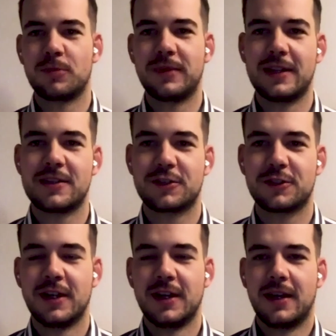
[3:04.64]

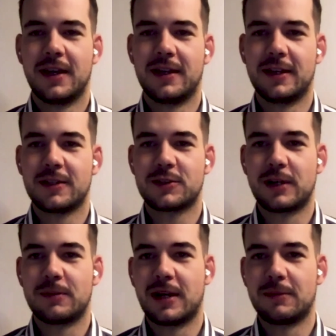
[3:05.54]
dancer, and so
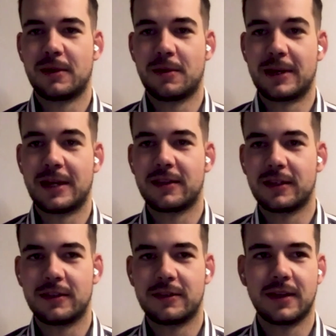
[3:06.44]
I'm an
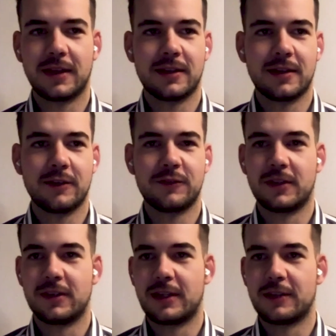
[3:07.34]
athlete, and I've
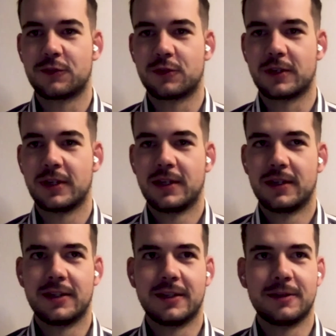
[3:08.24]
done that for
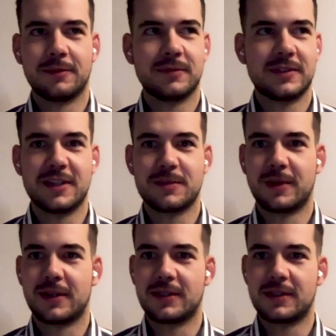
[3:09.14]
since
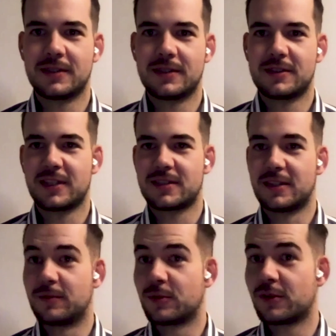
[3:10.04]
my
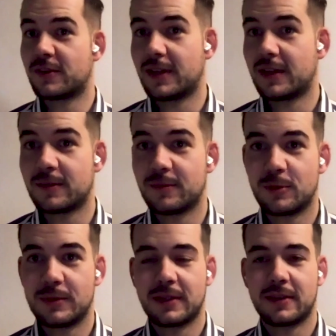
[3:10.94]
16th birthday at the
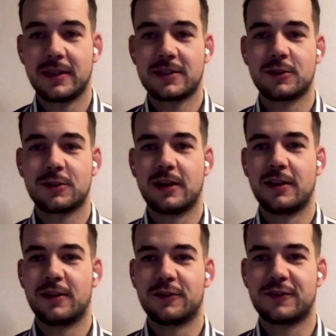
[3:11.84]
moment, I think. So a
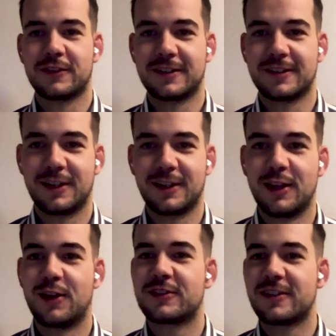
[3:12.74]

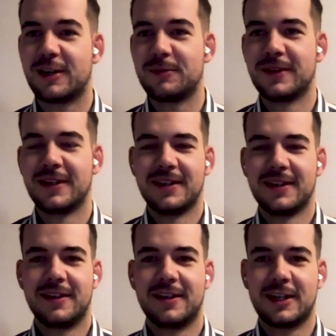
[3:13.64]
long time.
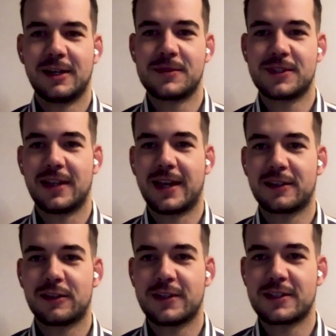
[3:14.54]
I'm still
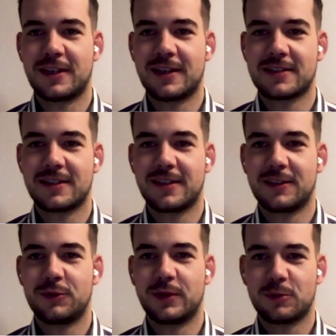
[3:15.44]
active as
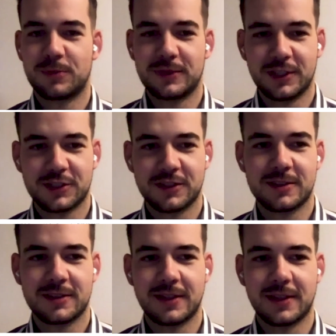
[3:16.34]
doing
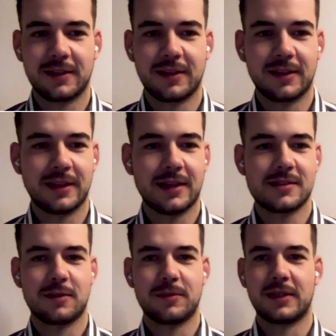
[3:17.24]
competitions, and I think that's
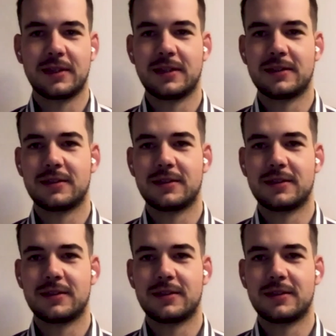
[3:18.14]
something that